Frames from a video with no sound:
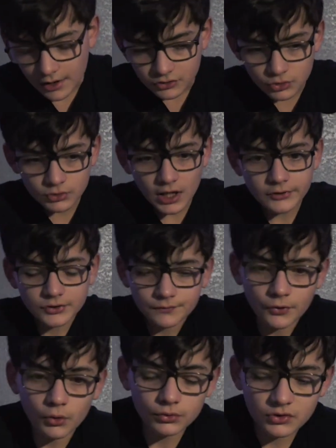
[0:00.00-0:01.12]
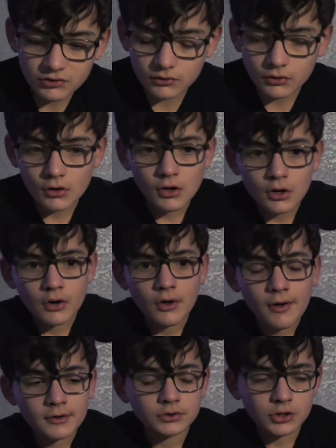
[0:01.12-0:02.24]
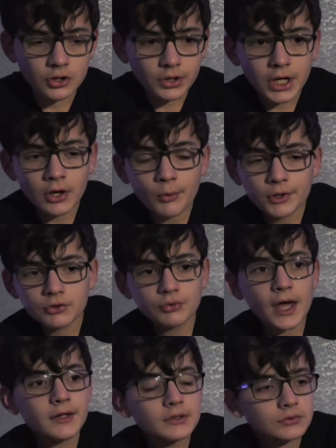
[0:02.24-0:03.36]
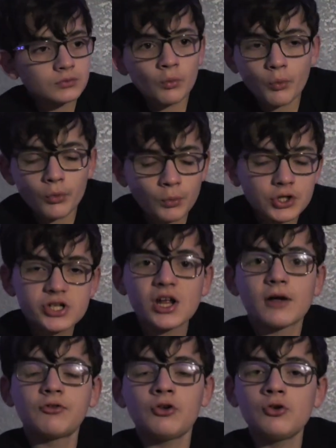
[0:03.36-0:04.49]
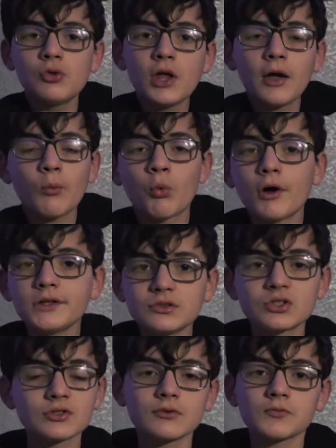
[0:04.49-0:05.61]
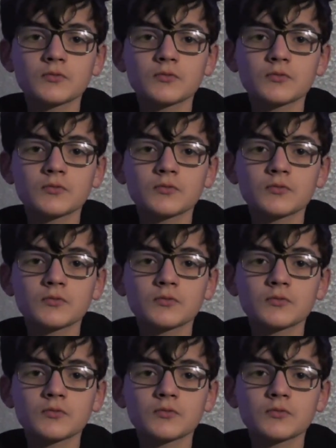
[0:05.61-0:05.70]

2,000 volts current going through that. We just have to do that once,